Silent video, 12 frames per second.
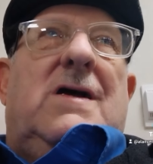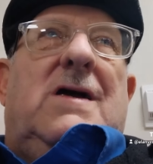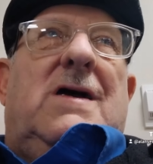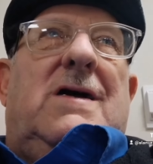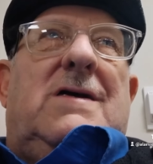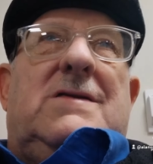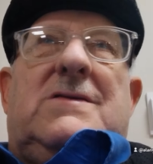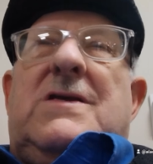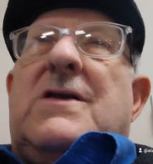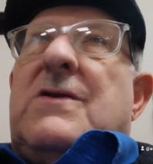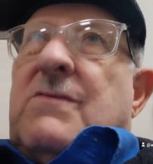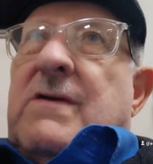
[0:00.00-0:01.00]
to
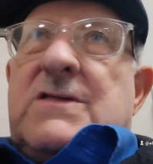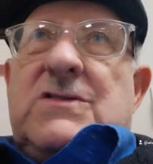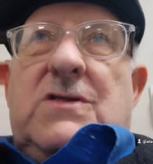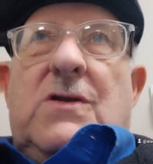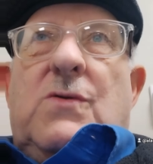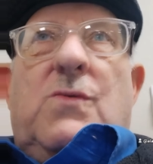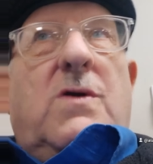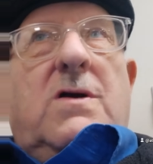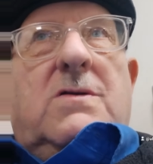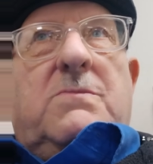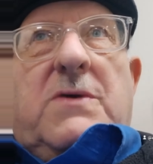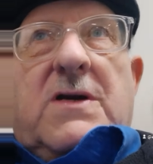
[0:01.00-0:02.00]
the rest of the
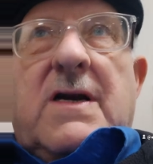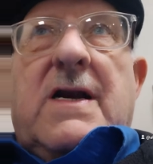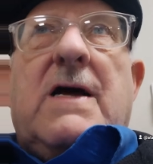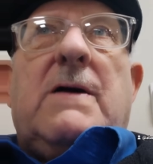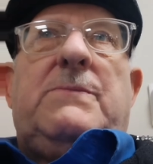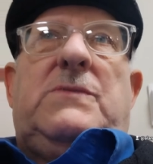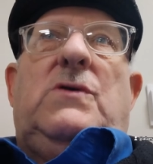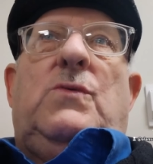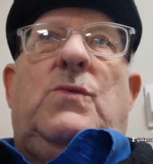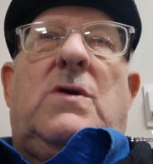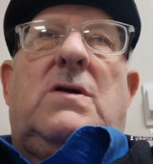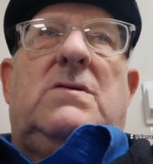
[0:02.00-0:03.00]
world, but it helped the
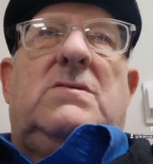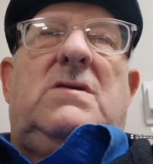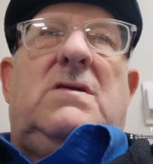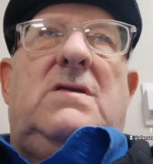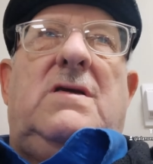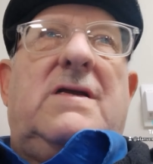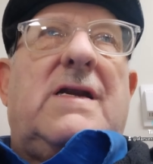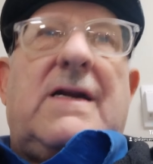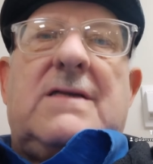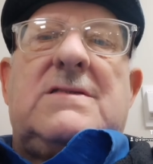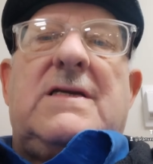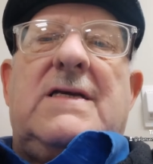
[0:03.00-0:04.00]
world. The
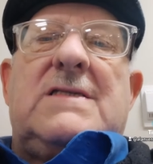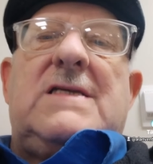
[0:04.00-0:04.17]
United States